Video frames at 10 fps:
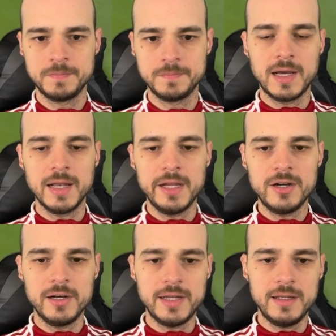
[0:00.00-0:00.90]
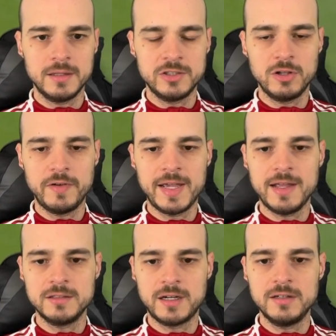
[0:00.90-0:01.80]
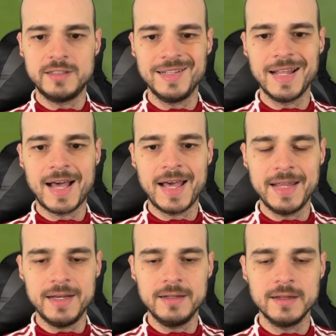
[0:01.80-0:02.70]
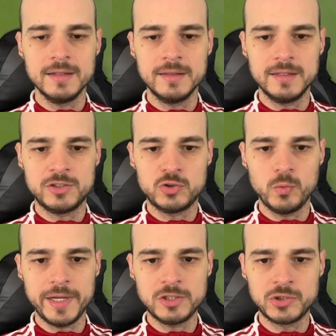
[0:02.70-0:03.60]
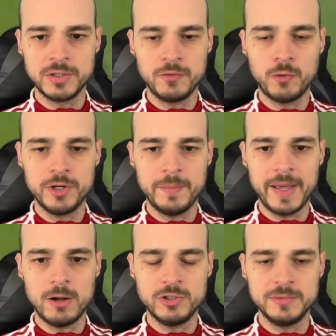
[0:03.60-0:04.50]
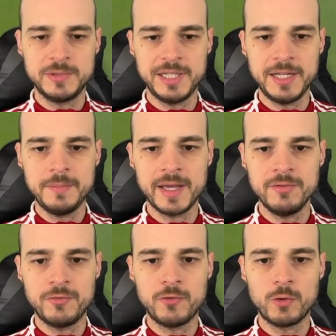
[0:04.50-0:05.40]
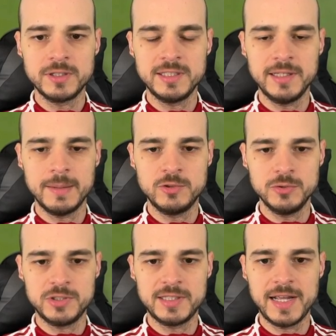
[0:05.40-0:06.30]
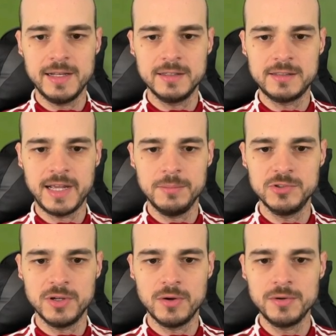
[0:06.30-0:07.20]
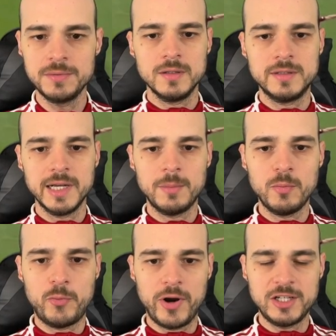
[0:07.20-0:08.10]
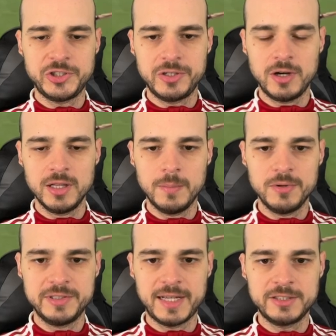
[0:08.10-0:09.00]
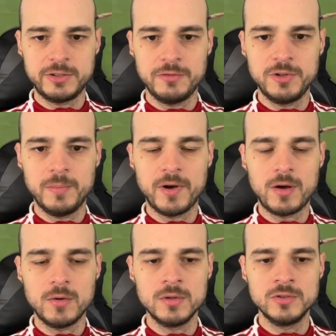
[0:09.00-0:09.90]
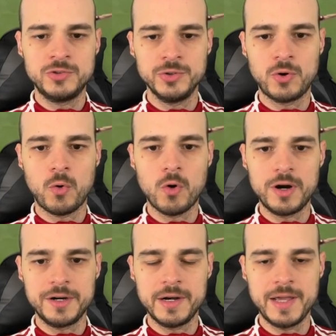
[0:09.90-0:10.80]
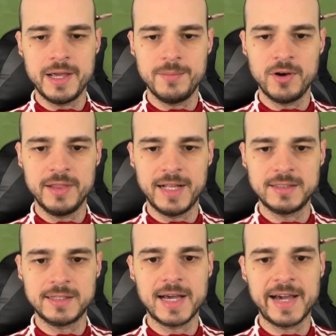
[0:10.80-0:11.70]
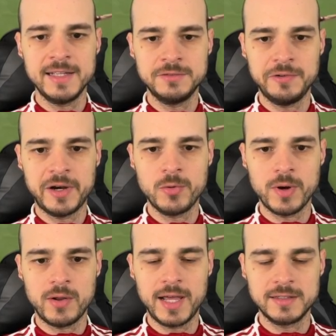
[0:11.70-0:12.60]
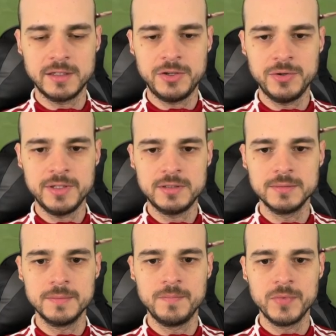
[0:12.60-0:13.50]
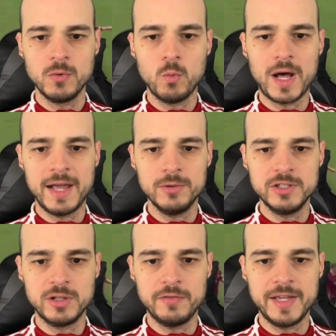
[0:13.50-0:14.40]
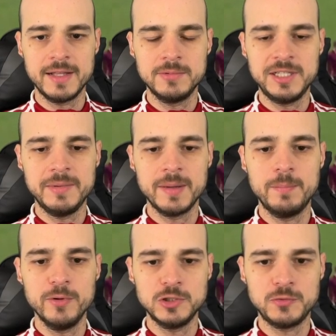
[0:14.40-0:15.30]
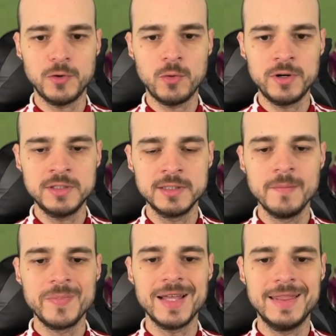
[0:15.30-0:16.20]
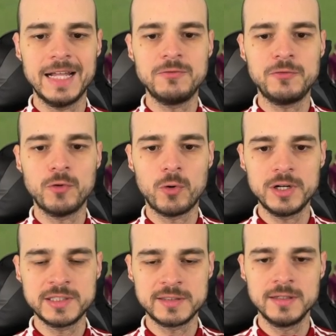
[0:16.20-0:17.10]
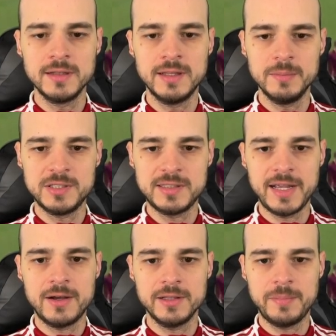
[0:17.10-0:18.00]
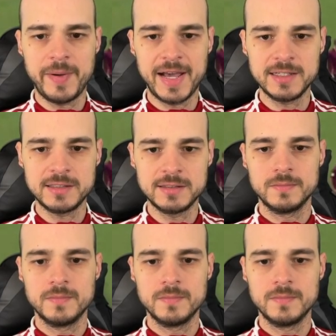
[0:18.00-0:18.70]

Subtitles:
Clearly, the Slovakians are denying the switch for the Belgian team and forcing them to stay in the same zone. Double pressure on the possessor of the ball to corner him on that side, very well executed, while the Slovakian team can push forwards, and that forced the mistake on the pass.